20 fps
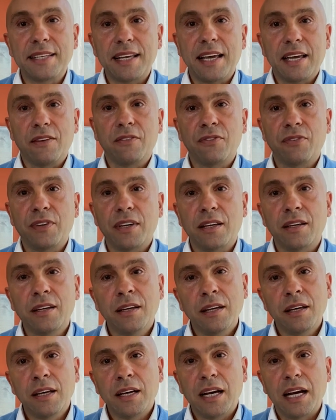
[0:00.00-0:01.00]
safe. Uh,
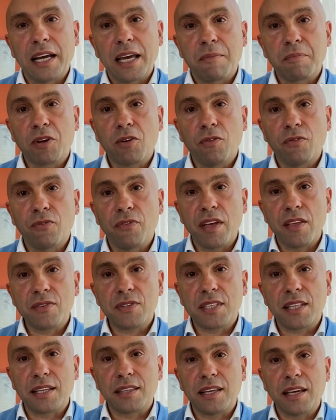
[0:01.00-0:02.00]
I am
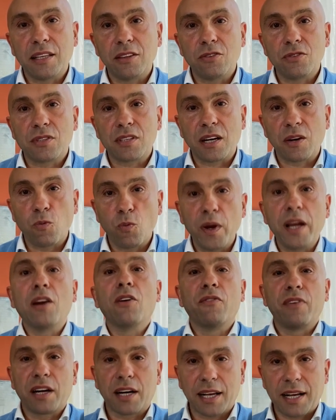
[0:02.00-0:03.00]
convinced that the industry
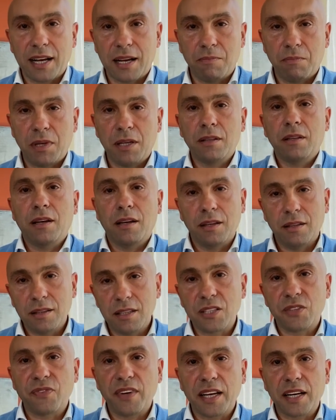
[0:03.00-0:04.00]
will overcome uh,
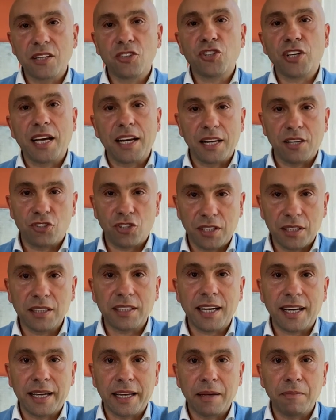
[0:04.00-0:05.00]
this very challenging
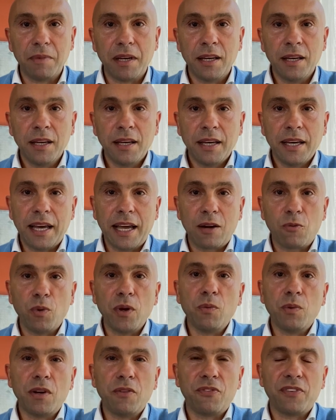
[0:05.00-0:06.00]
time and
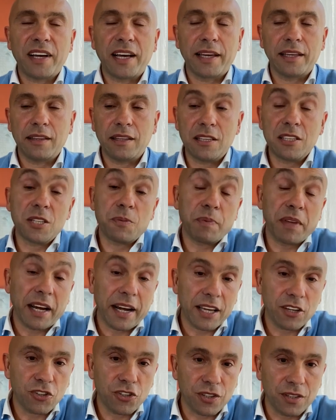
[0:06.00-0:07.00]
we will find
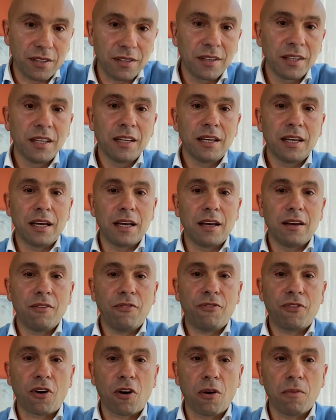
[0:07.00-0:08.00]
inspiration
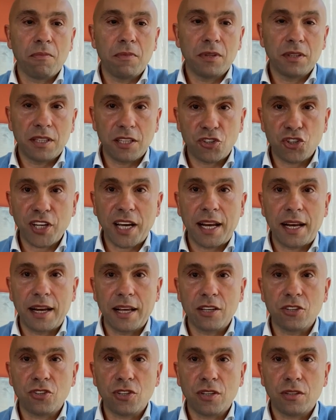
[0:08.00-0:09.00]
uh, from the
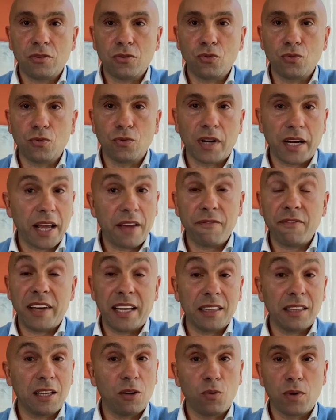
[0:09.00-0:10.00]
challenge to
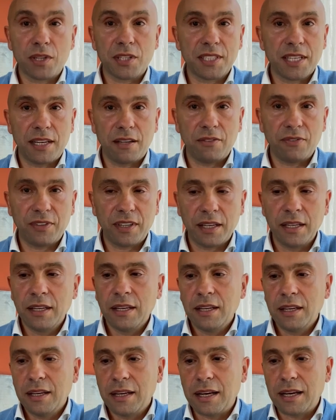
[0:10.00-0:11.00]
reinvent ourselves.
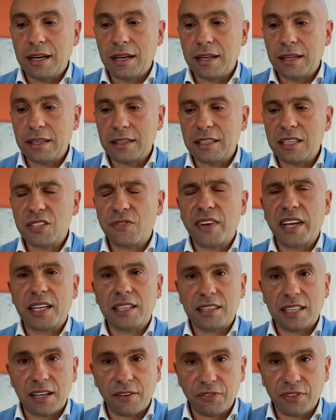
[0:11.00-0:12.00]
Uh, it is
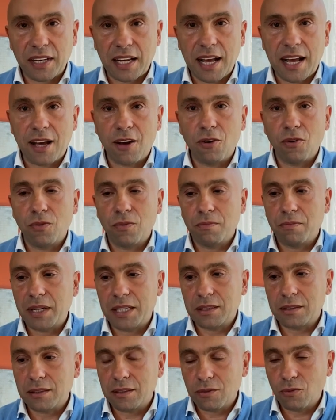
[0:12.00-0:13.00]
very tough now,
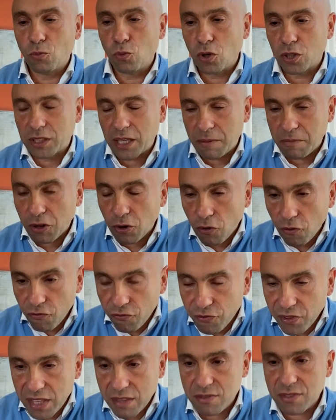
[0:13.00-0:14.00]
but what I'm
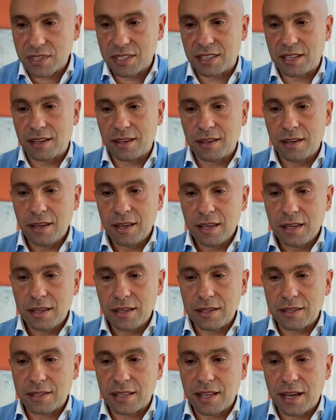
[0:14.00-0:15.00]
convinced uh,
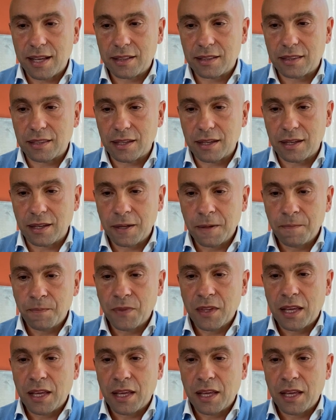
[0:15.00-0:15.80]
is that uh,